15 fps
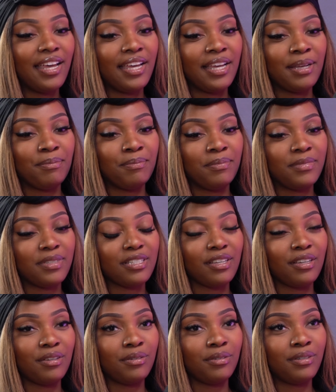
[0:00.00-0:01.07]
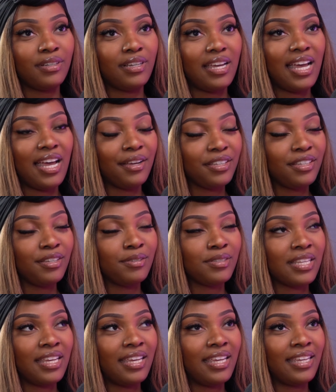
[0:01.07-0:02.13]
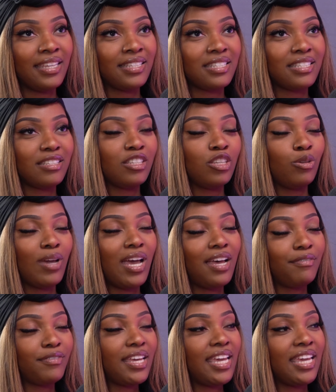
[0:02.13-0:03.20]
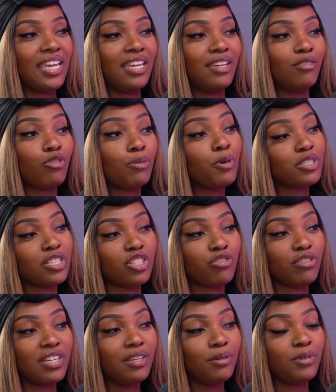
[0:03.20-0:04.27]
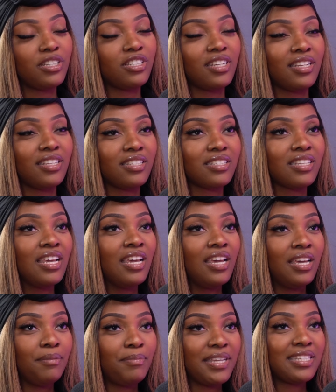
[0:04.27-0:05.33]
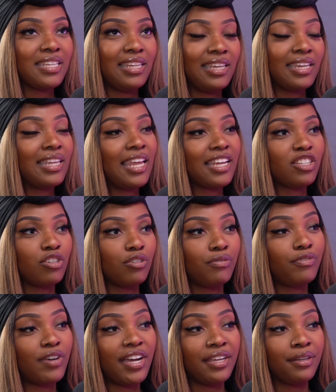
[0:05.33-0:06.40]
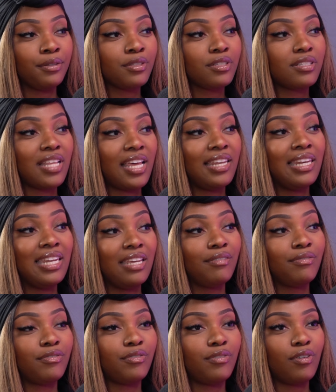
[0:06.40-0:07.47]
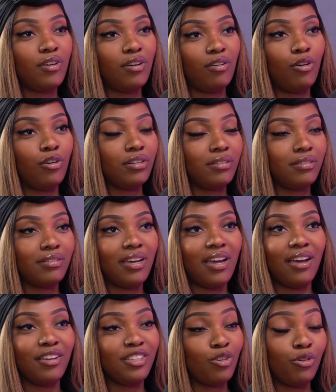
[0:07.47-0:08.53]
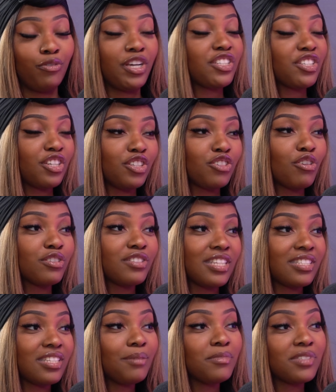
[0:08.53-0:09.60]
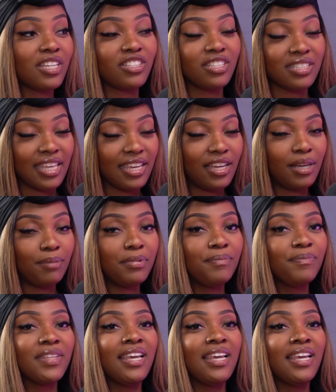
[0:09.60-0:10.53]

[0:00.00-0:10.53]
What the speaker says: So how you use it is you have a repository, which is basically a collection of files that live on your version control system, such as GitHub.